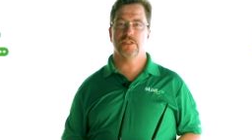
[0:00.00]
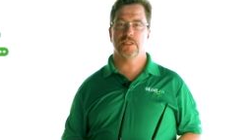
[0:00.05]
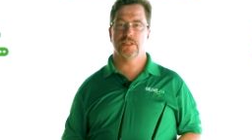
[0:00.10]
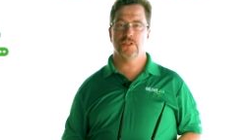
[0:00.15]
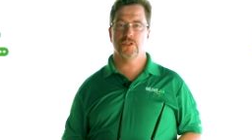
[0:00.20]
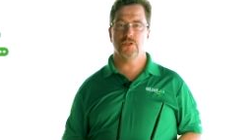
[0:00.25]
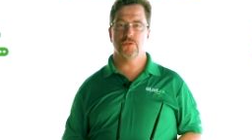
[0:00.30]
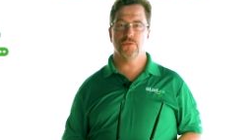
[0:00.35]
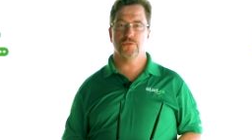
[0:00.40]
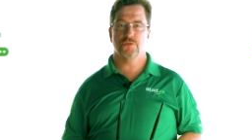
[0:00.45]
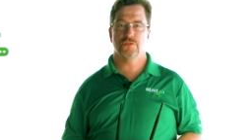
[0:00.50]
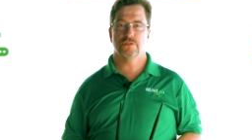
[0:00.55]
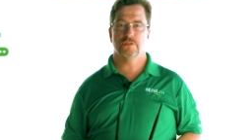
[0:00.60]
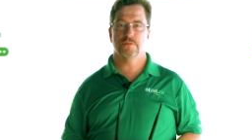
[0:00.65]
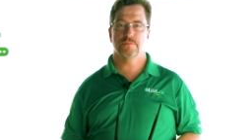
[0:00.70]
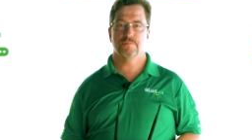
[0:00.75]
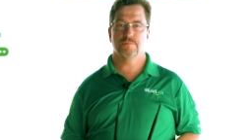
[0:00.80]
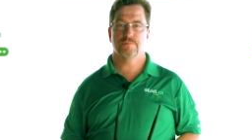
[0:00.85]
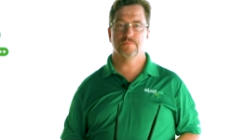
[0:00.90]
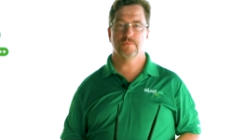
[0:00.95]
in use?
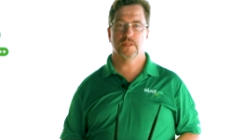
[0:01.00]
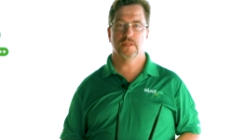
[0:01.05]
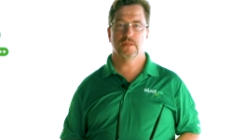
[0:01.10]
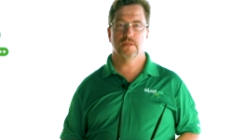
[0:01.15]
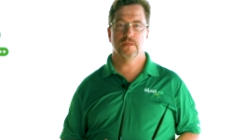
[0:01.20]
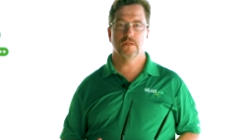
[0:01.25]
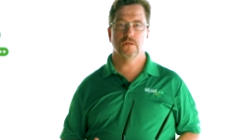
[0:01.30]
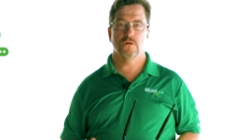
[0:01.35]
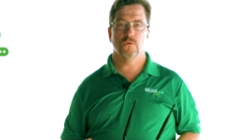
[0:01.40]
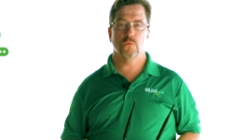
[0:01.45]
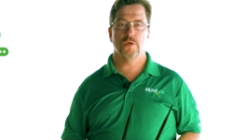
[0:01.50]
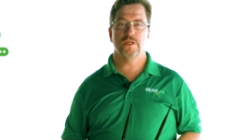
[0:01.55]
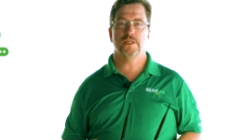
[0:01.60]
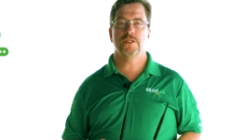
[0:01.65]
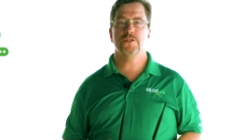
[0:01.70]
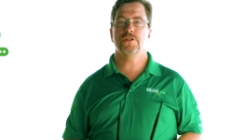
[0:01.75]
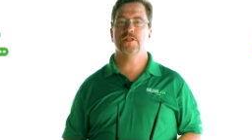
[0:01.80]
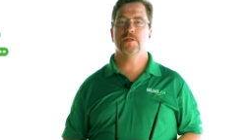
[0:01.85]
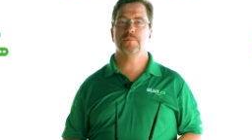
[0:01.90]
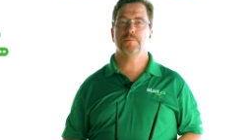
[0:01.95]
What
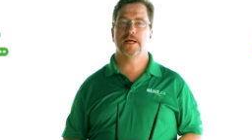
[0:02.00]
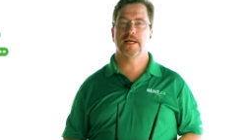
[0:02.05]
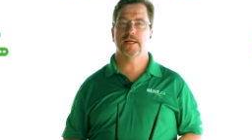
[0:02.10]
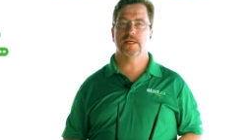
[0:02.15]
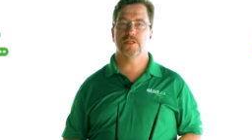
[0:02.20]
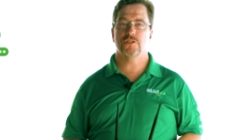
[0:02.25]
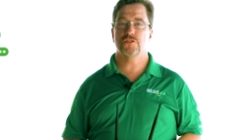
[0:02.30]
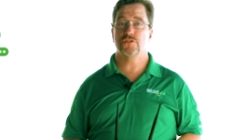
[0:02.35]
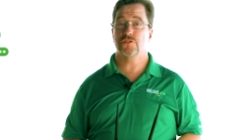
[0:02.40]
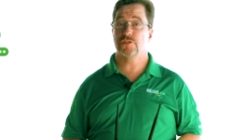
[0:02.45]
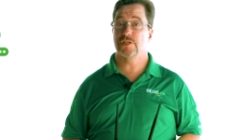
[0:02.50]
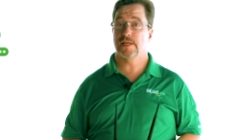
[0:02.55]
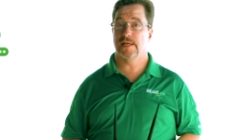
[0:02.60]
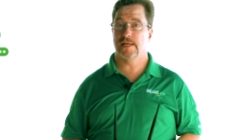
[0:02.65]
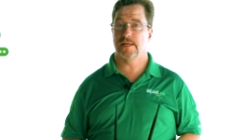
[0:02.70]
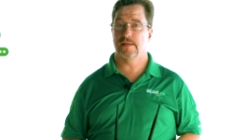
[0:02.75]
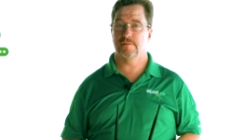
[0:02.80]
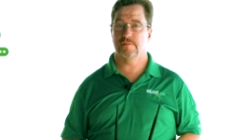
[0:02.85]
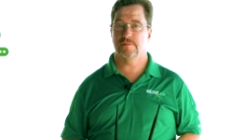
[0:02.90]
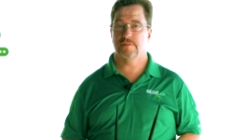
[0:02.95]
internet package do you
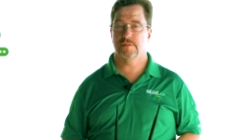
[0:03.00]
have?